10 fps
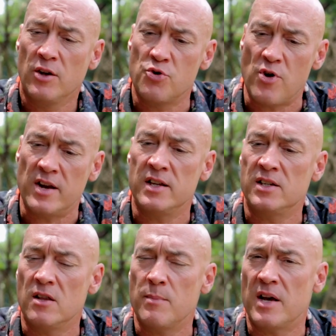
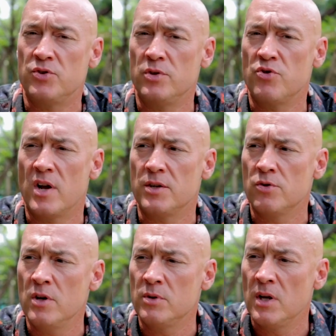credits in the Mastery
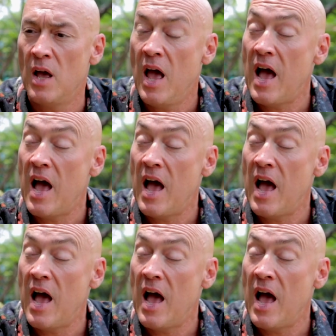transcript,